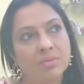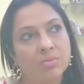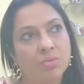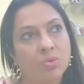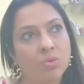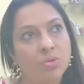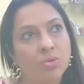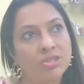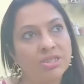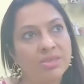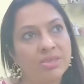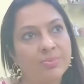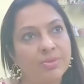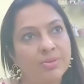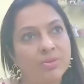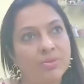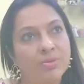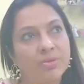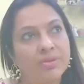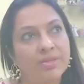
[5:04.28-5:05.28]
more
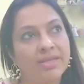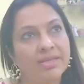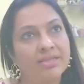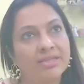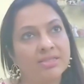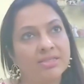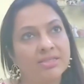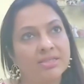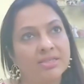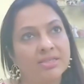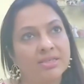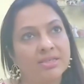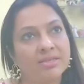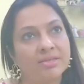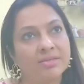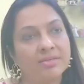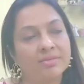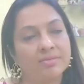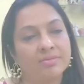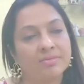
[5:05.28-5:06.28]
deeper with
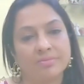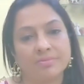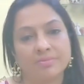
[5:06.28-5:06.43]
18,